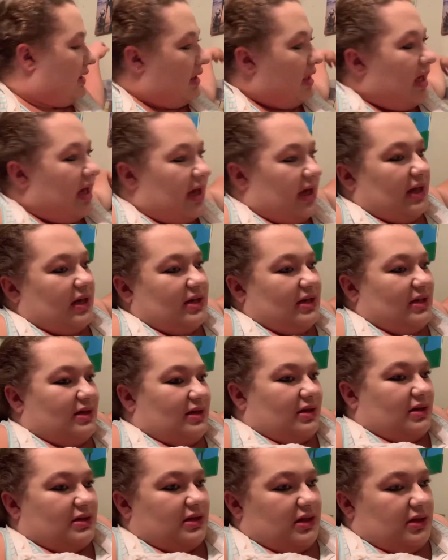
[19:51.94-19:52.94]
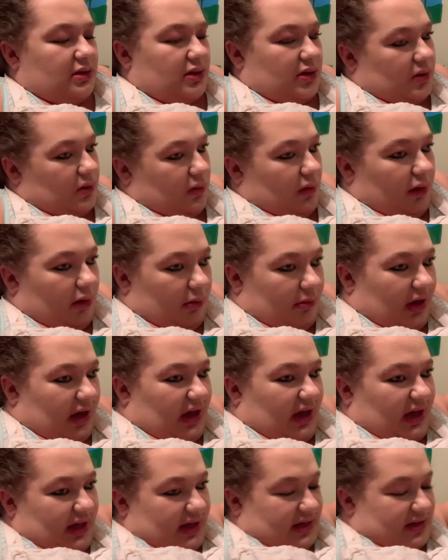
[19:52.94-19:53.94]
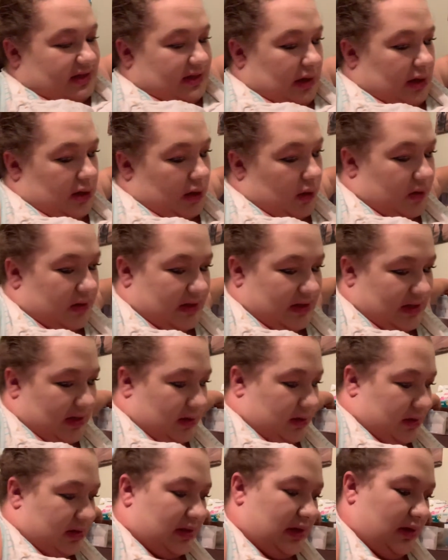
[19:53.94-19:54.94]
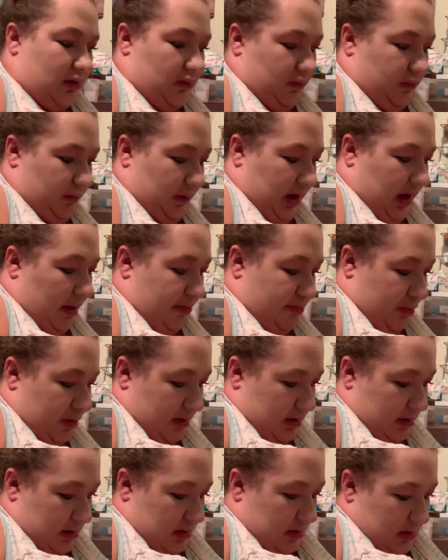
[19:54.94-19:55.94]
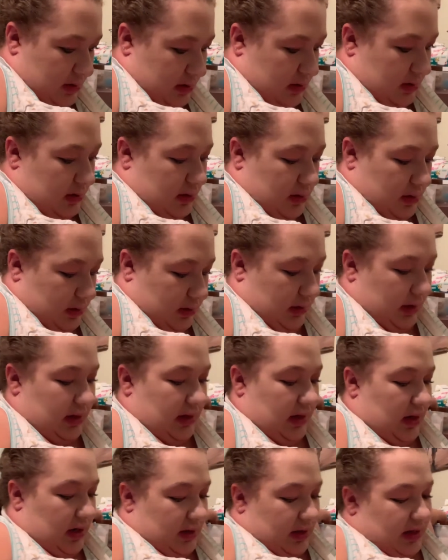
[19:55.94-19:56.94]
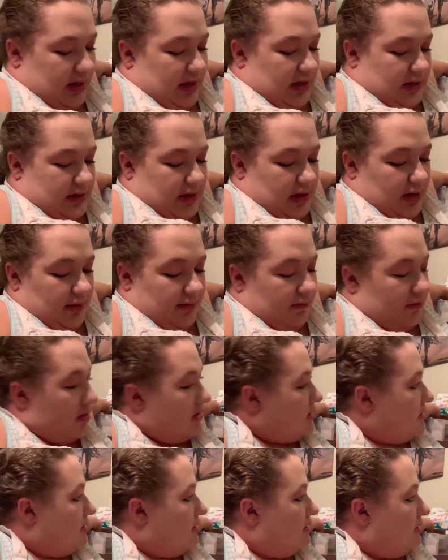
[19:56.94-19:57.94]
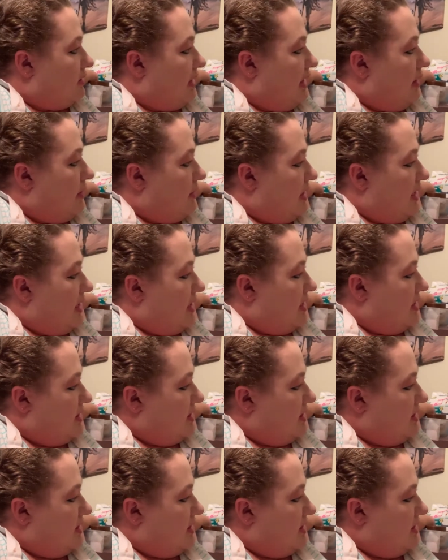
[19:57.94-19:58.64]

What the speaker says: and clean the corner of my eye because I noticed it looks like crap, and I didn't like intend for it to look that way.